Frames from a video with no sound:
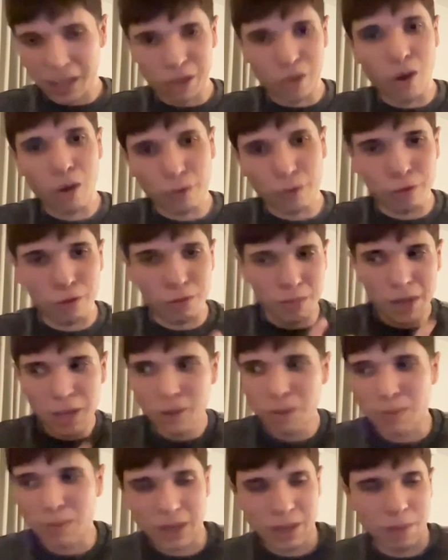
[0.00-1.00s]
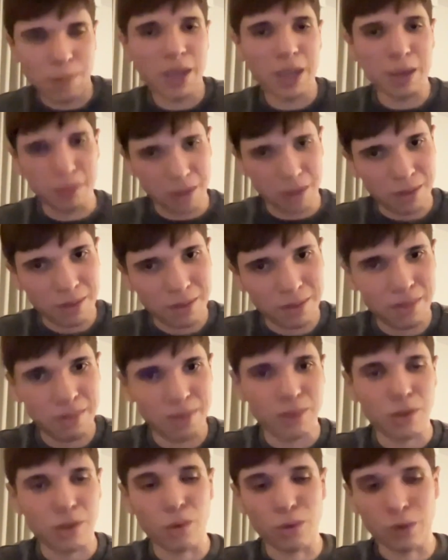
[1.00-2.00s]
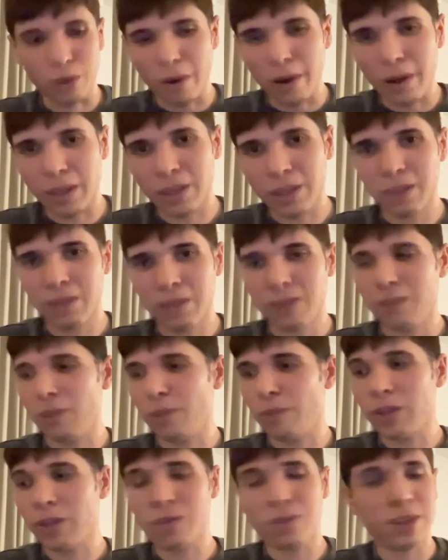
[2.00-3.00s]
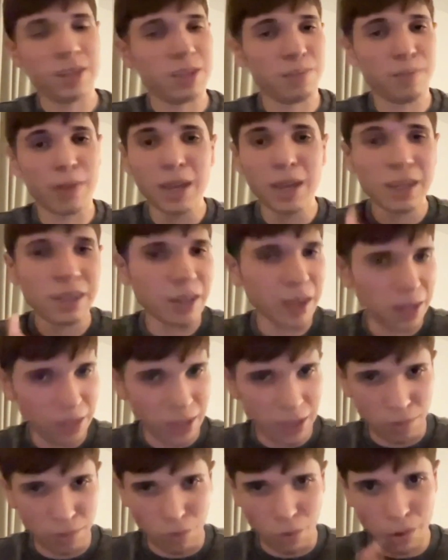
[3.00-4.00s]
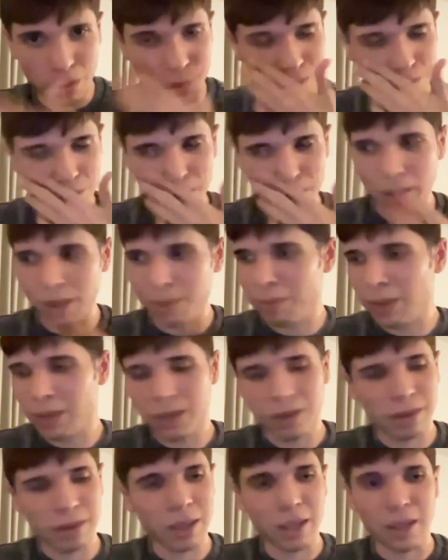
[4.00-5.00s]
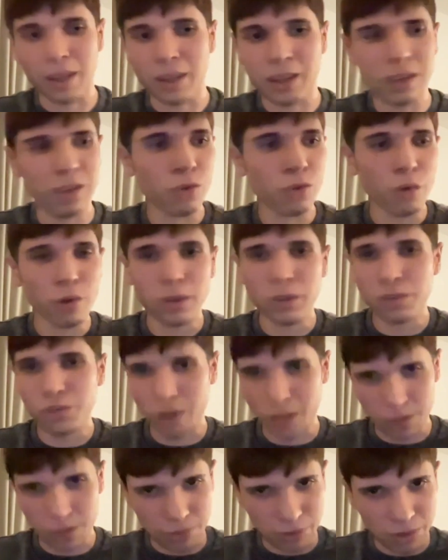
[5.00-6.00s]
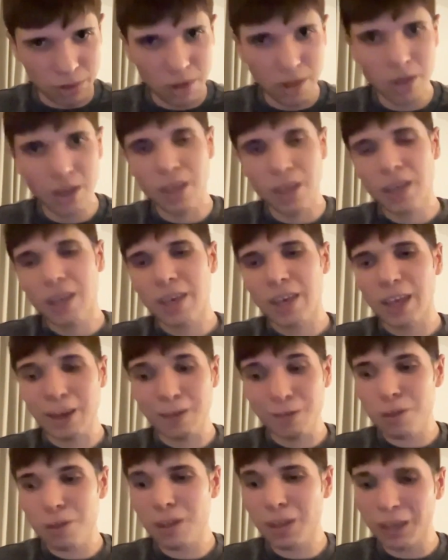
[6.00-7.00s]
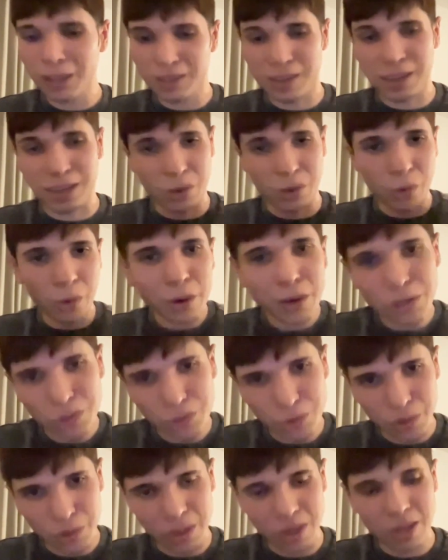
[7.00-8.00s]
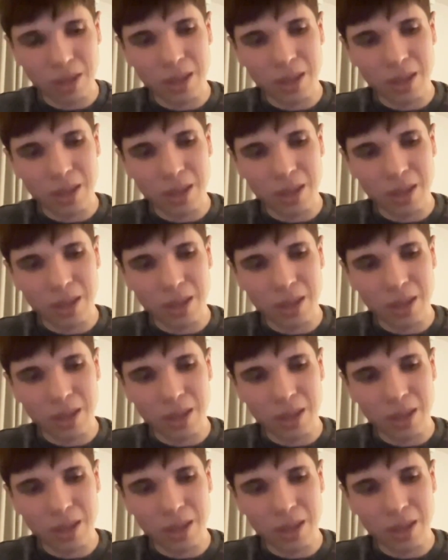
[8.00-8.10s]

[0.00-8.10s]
long for me to make a payment on ORC. Whether it's paying a Lightning invoice or making an internal transfer, everything is in a coin join.